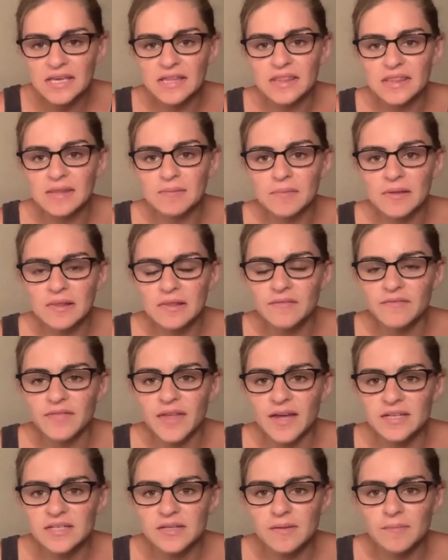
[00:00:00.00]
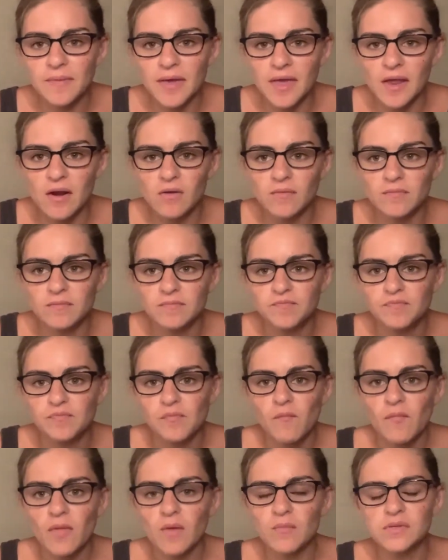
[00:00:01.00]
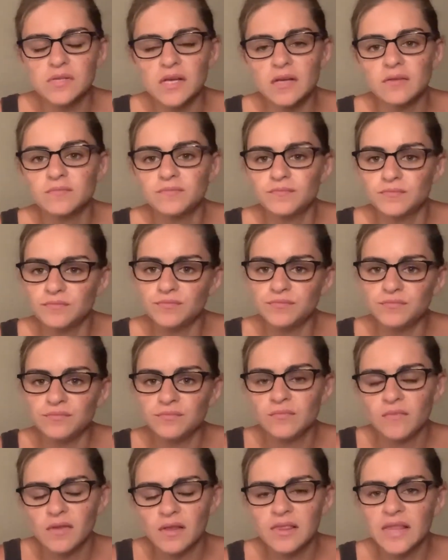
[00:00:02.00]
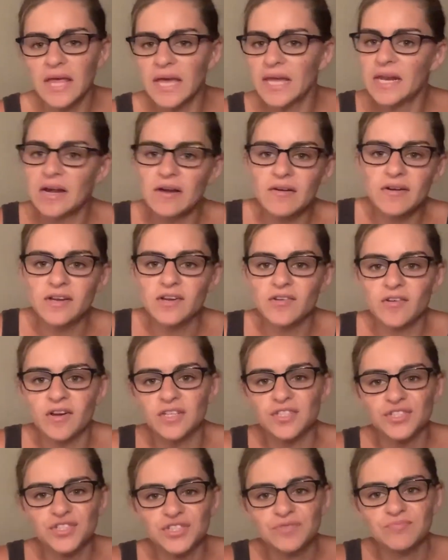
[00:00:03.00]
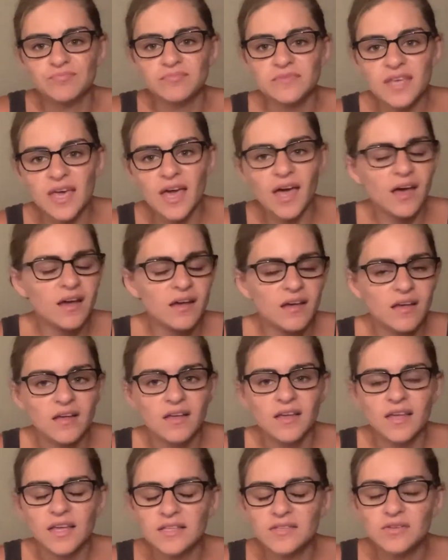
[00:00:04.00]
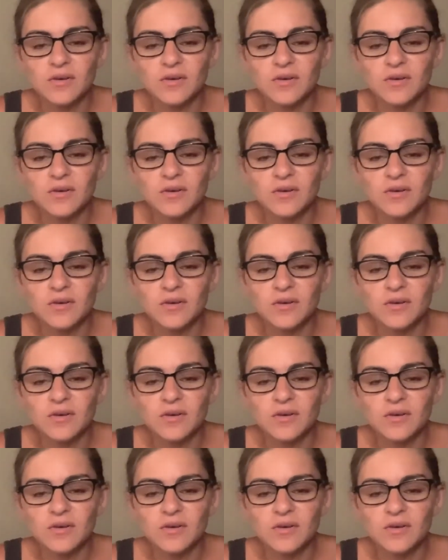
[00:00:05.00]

in the middle of that tomato. It was like, light, airy crunch. Yeah, it's